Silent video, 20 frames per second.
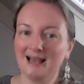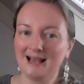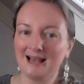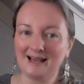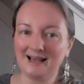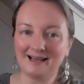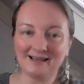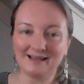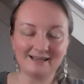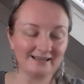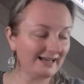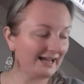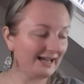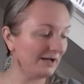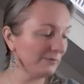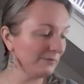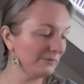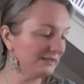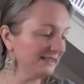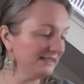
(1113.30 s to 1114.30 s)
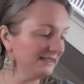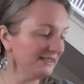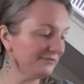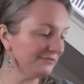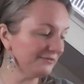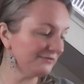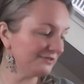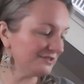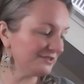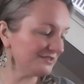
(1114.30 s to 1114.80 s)
I will
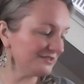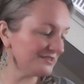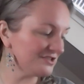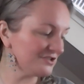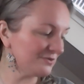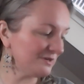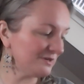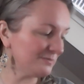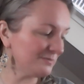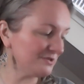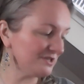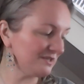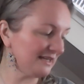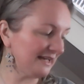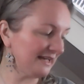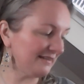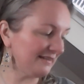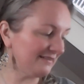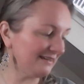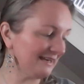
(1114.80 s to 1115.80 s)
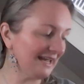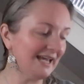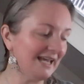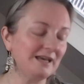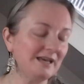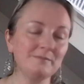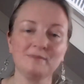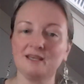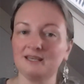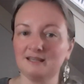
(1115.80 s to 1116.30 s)
leave the description and the
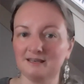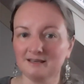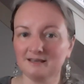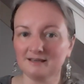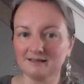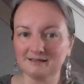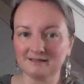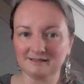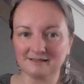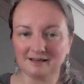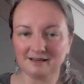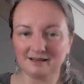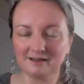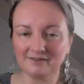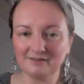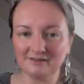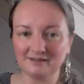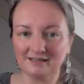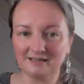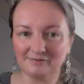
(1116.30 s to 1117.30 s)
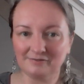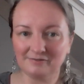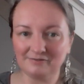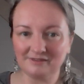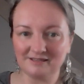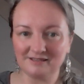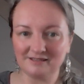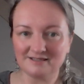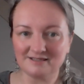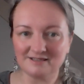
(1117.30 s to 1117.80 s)
name in underneath
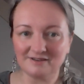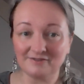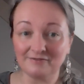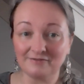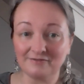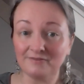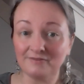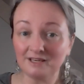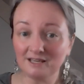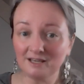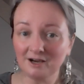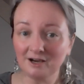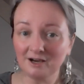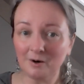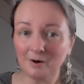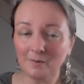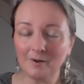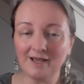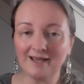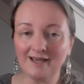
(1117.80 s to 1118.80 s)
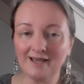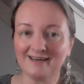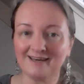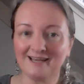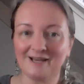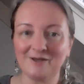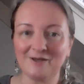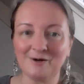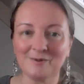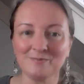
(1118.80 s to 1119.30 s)
this video, and
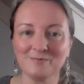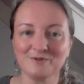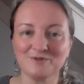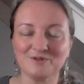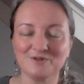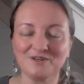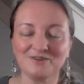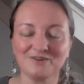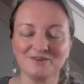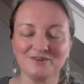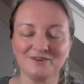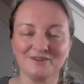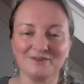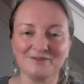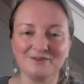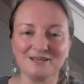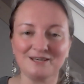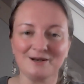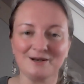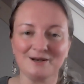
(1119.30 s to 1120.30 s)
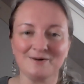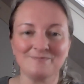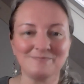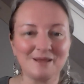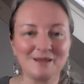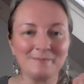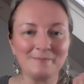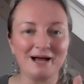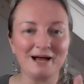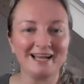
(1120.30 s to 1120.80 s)
I hope to see you in another video.
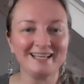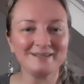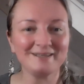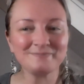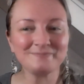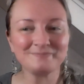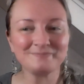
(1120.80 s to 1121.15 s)
Bye.